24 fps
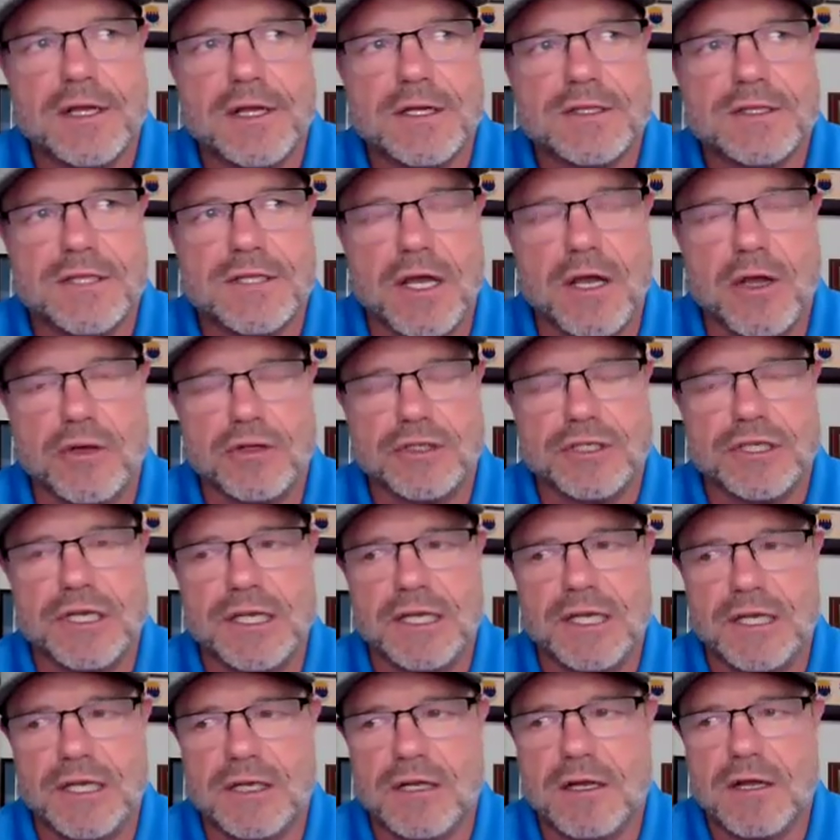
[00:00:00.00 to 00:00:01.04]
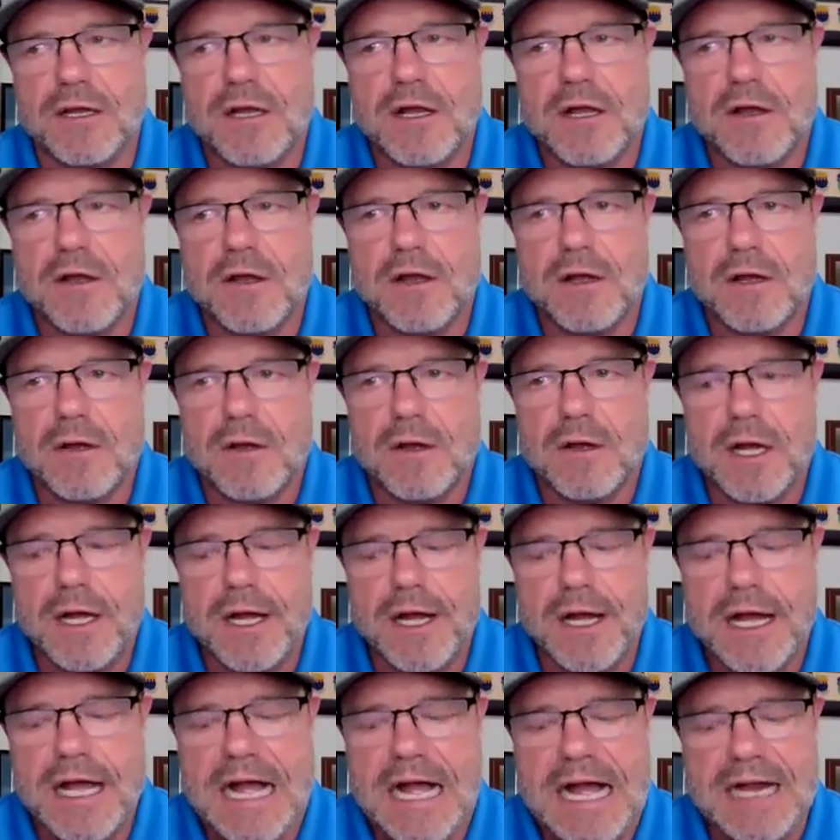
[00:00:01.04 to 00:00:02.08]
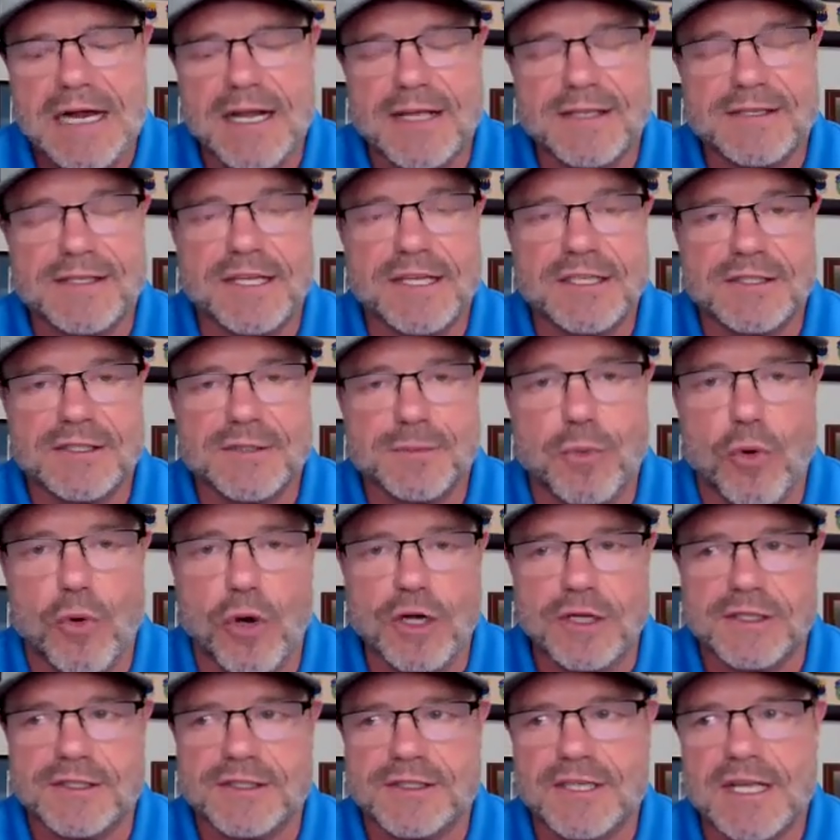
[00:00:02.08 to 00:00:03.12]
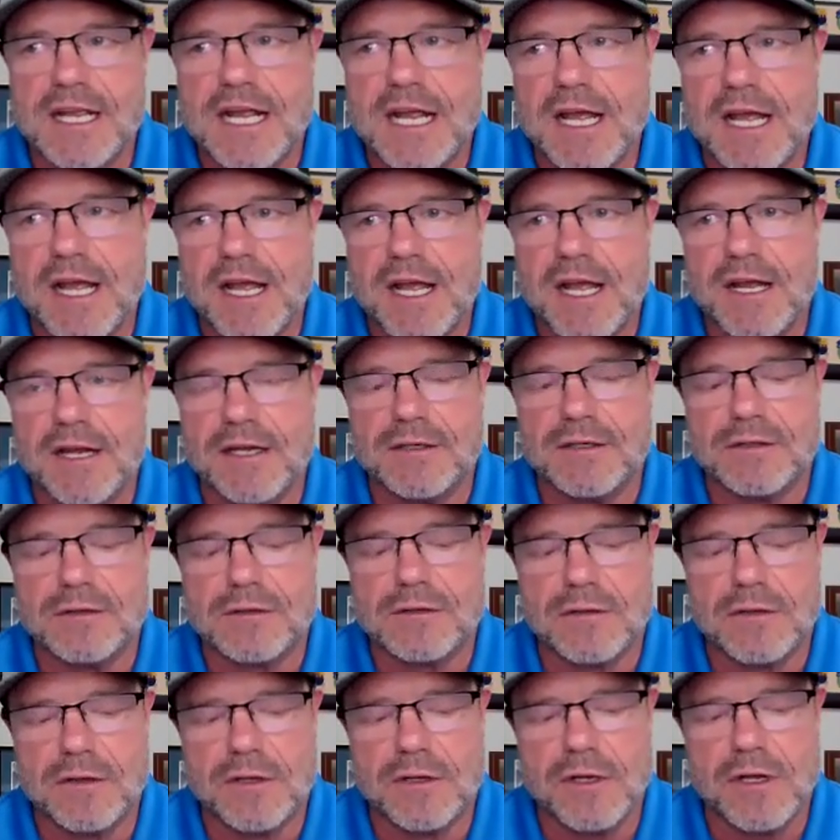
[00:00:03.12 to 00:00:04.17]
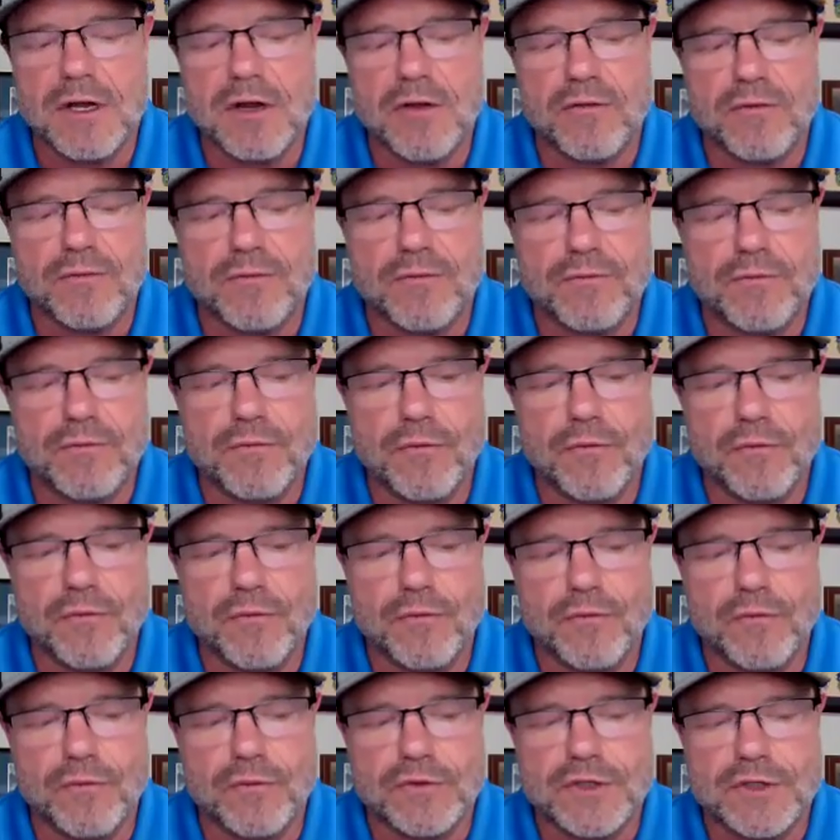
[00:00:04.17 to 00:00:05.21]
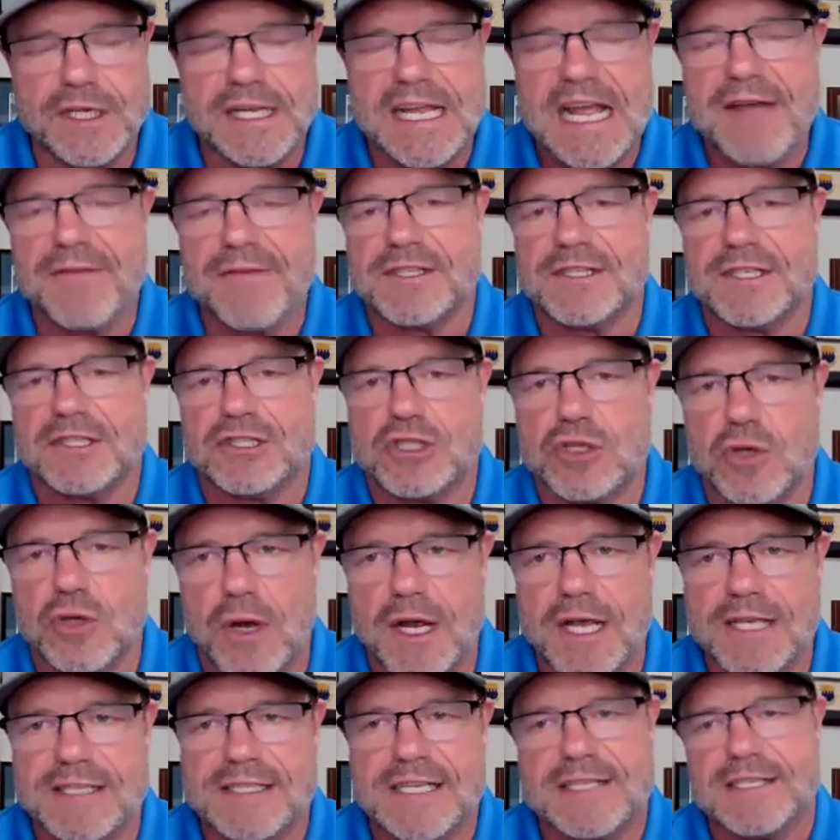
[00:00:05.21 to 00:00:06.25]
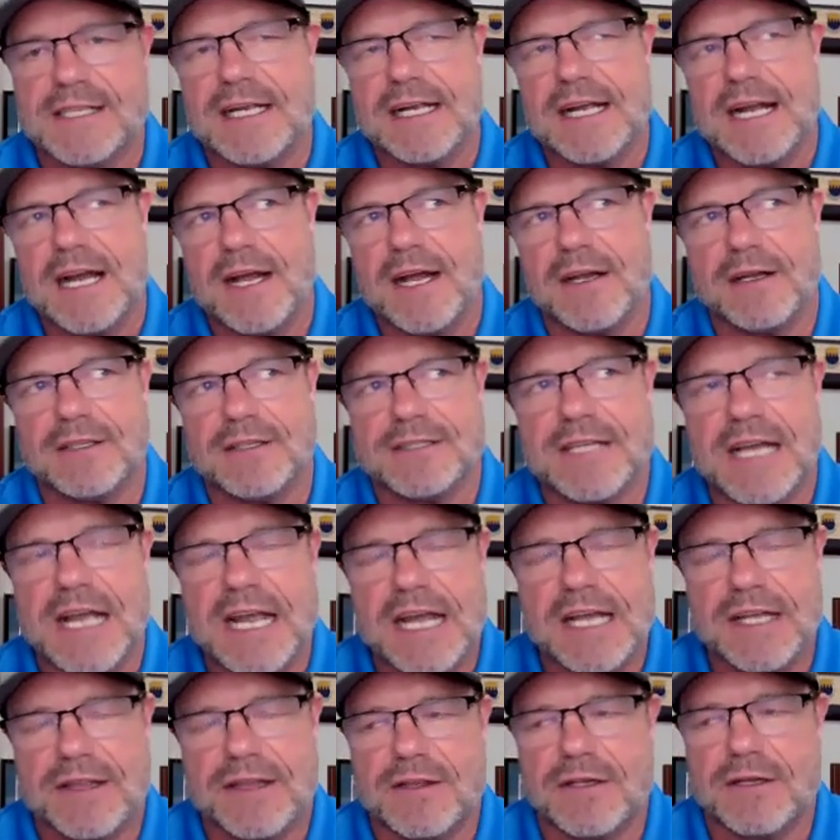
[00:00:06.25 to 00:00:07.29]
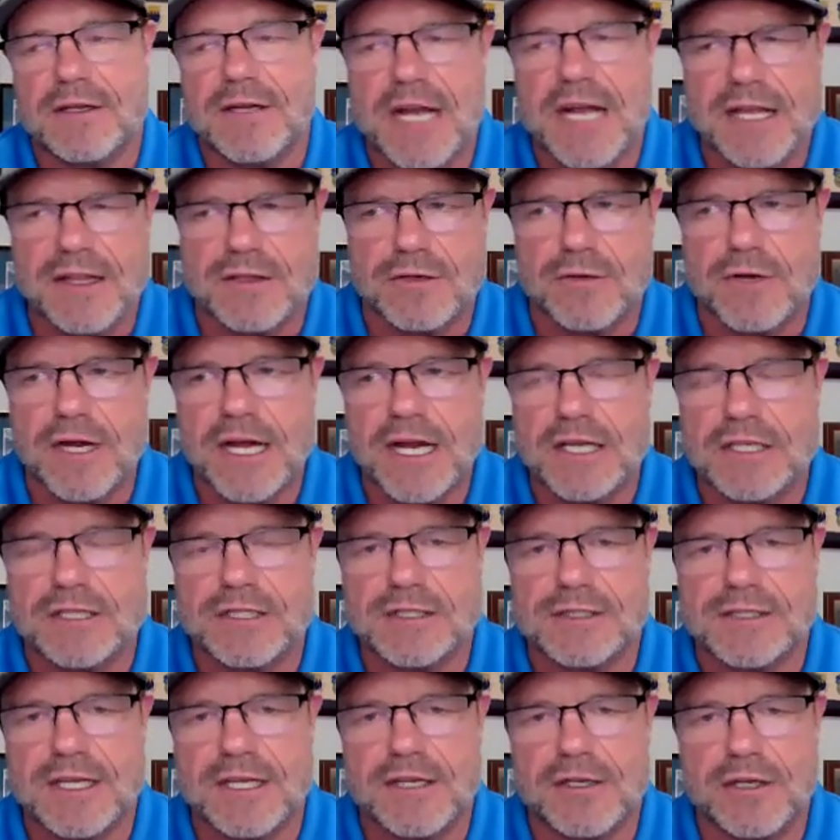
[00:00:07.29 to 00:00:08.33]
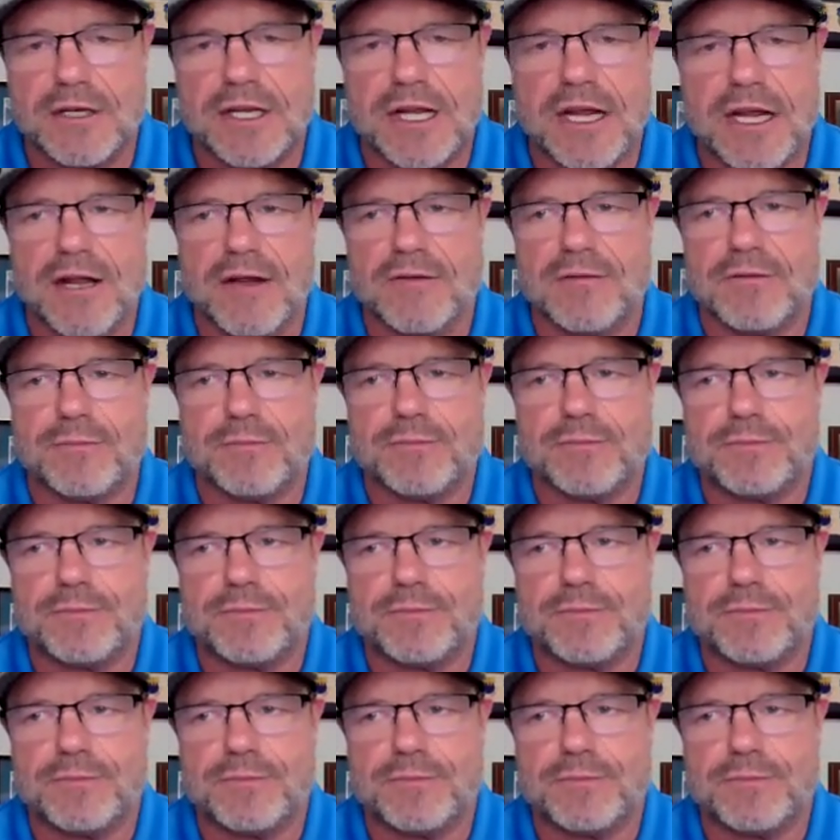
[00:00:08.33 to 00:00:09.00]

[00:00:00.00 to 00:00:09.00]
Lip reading: So she had us in sports and, she gave us the choice as I got into eighth and ninth grade. She said, you got to